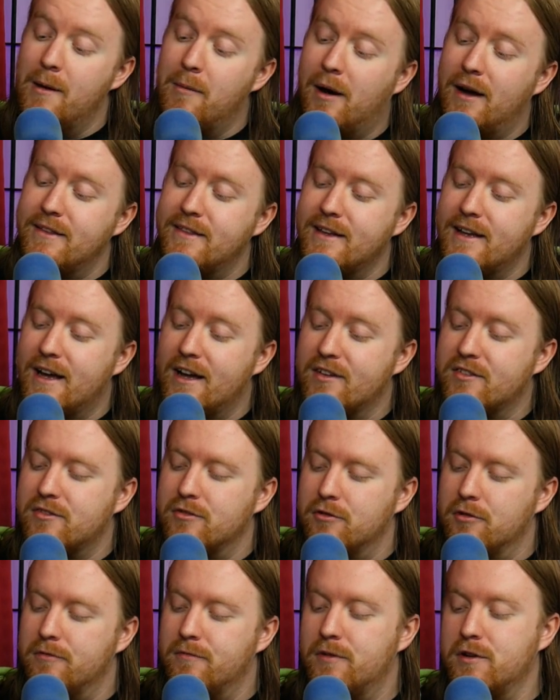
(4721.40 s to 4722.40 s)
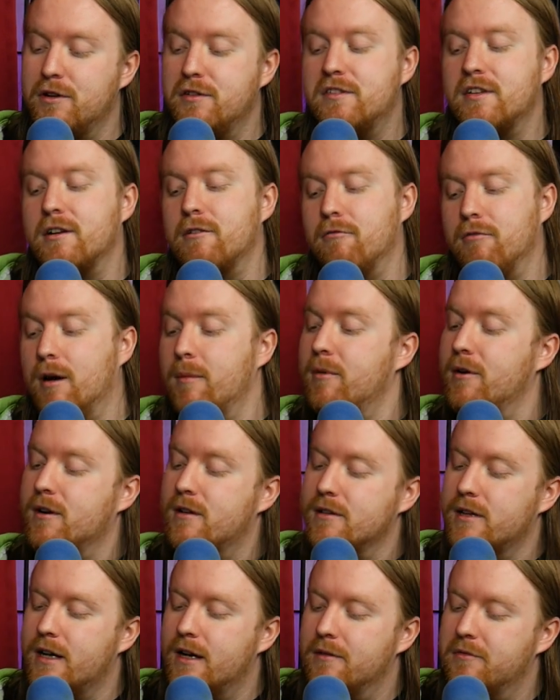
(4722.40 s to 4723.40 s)
am I the asshole for using rubber
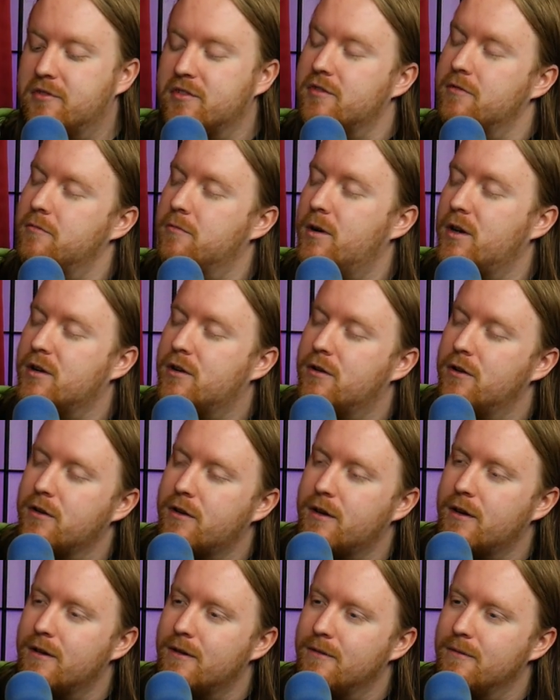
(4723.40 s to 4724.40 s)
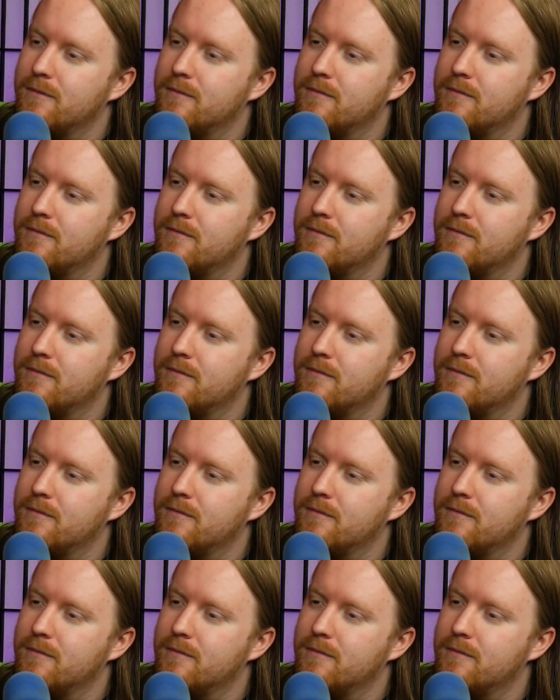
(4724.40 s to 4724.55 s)
gloves when cooking?